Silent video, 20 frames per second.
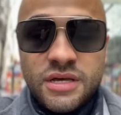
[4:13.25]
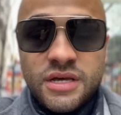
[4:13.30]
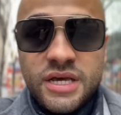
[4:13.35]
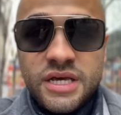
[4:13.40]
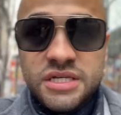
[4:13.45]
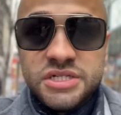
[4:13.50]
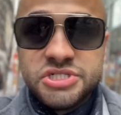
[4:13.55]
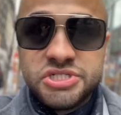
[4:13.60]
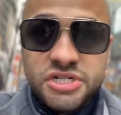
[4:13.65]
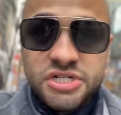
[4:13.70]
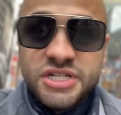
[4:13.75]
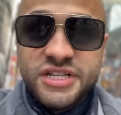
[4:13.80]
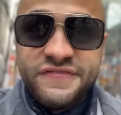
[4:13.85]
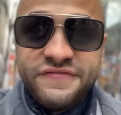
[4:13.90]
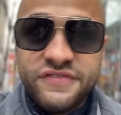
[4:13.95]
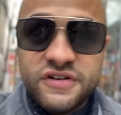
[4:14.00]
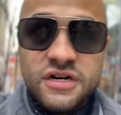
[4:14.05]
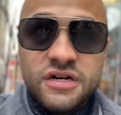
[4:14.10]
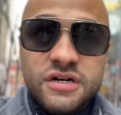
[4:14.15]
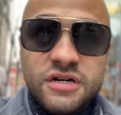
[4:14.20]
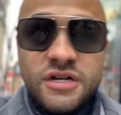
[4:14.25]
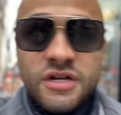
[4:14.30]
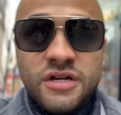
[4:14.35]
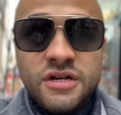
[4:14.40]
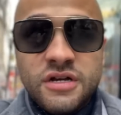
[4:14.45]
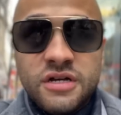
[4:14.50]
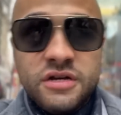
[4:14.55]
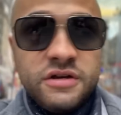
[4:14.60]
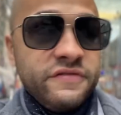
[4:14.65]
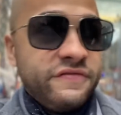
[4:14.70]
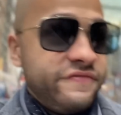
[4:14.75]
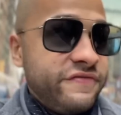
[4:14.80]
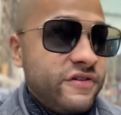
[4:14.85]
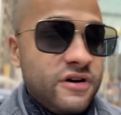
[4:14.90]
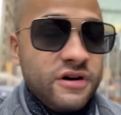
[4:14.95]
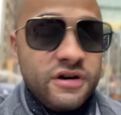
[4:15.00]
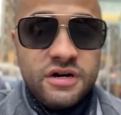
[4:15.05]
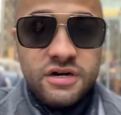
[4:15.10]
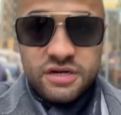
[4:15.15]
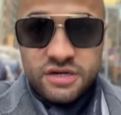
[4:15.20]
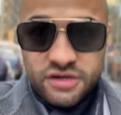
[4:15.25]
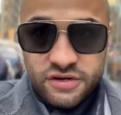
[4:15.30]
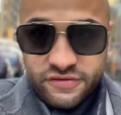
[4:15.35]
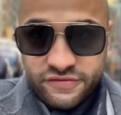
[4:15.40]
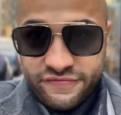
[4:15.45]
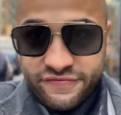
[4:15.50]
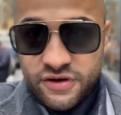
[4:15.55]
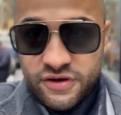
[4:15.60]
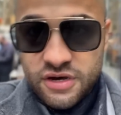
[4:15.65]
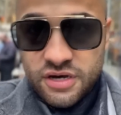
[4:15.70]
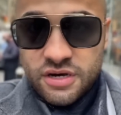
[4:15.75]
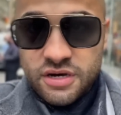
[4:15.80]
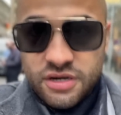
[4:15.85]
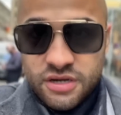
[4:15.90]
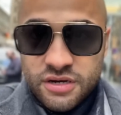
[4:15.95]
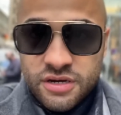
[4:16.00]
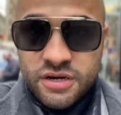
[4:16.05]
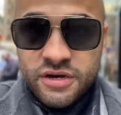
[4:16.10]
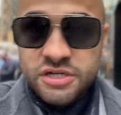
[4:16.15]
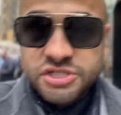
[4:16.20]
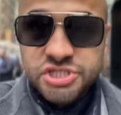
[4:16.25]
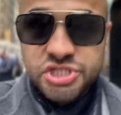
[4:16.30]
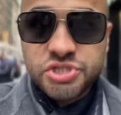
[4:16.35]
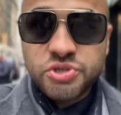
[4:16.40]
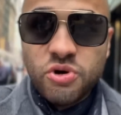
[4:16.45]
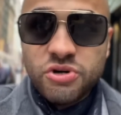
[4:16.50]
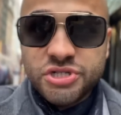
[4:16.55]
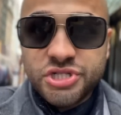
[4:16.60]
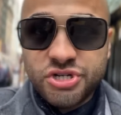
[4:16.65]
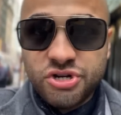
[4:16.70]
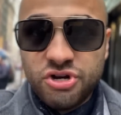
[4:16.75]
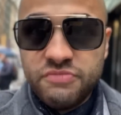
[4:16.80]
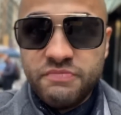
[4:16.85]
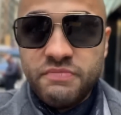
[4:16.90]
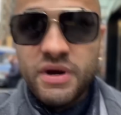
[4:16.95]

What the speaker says: It's just for short-term